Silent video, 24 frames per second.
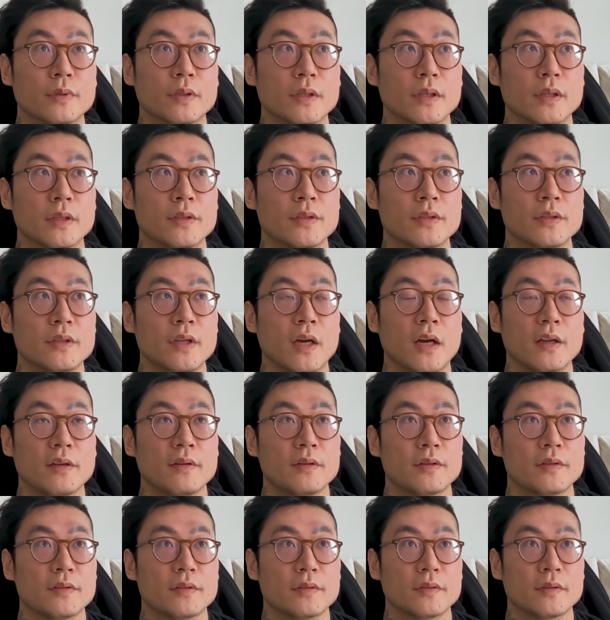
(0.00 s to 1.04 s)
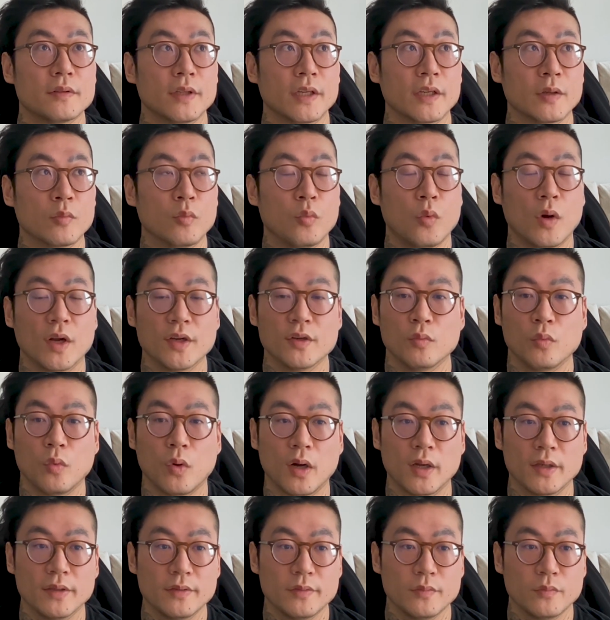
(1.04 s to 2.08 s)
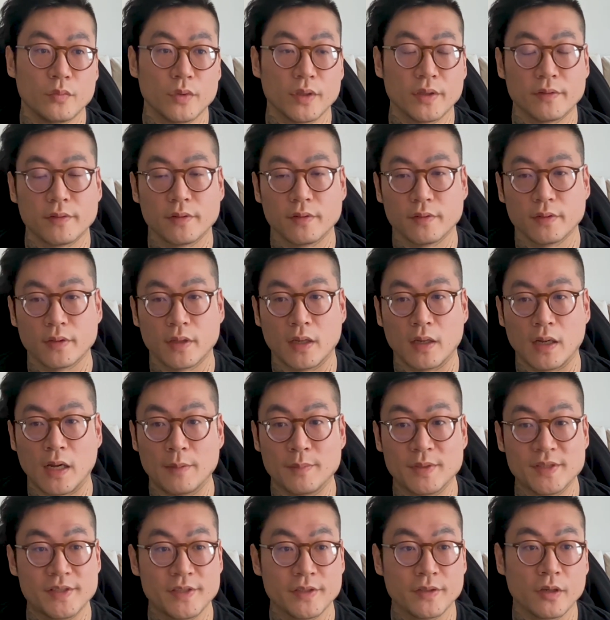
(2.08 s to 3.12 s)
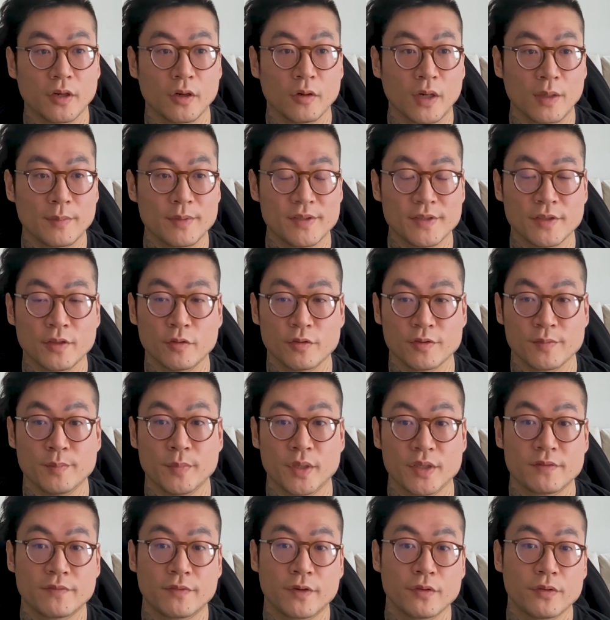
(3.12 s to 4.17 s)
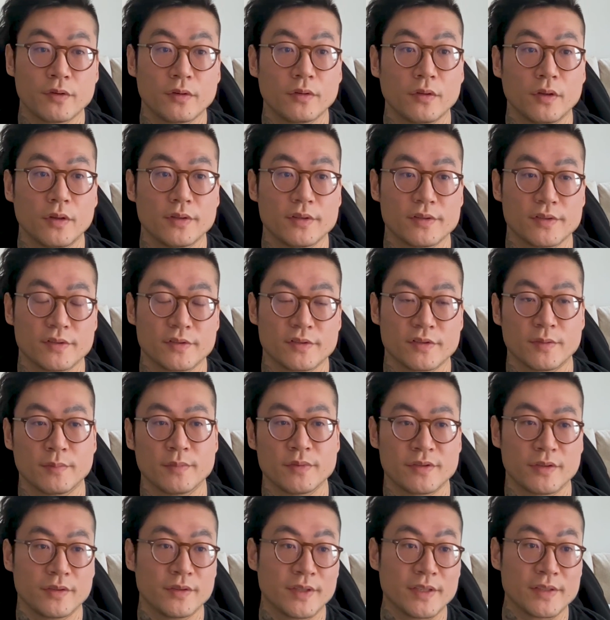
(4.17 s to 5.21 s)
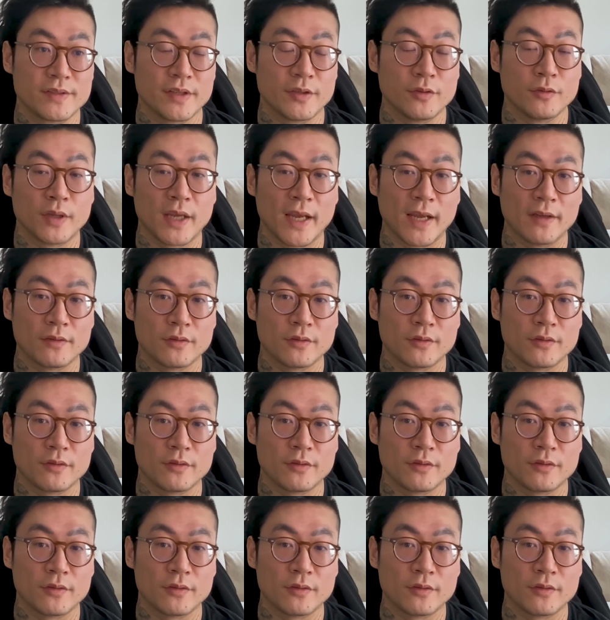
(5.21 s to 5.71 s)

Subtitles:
not like one-to-one with IBC Go. IBC Go is much further along. There's certain things that you can't